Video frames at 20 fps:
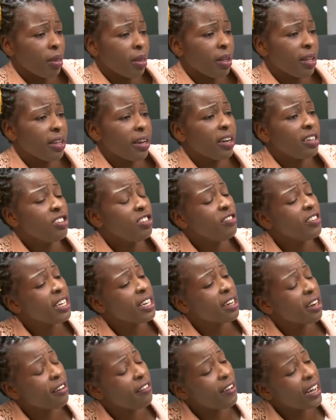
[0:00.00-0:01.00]

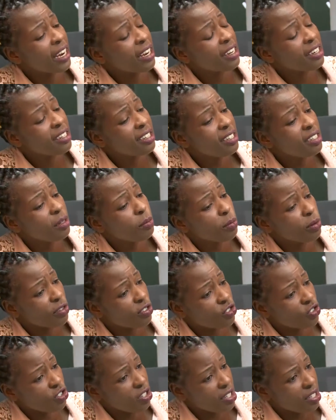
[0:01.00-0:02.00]
ndanchivigira vana tea
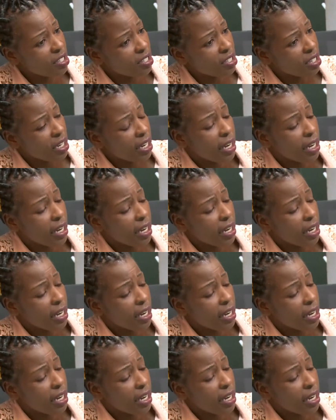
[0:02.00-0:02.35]
mustreet,